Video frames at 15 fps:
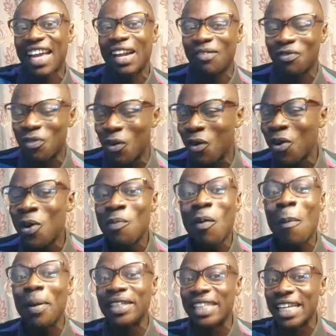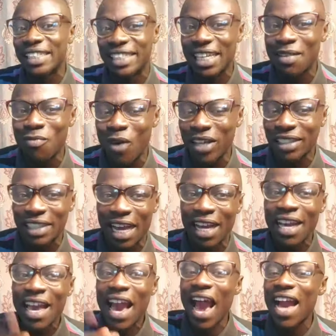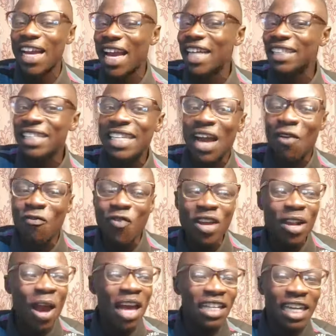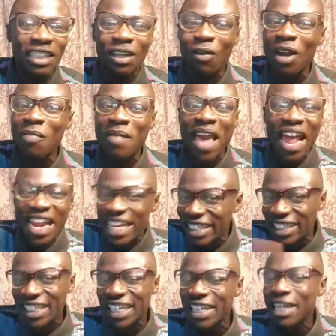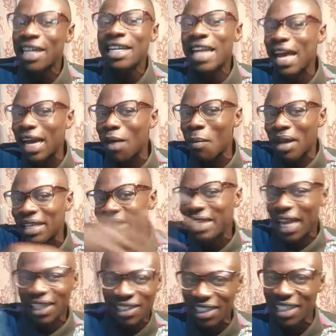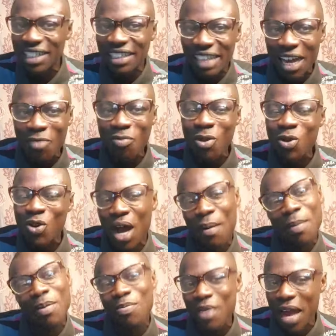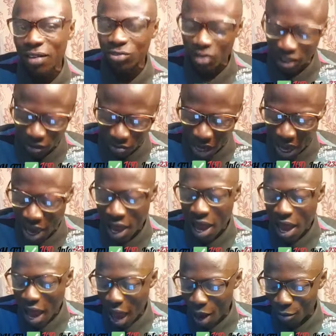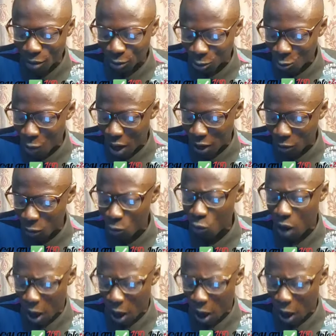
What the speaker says: Ghana for. What I say, Sremwasa. I can seek out for days at the one of me and EG. I come out dashing it, then be crying, be as what me, I cost so one or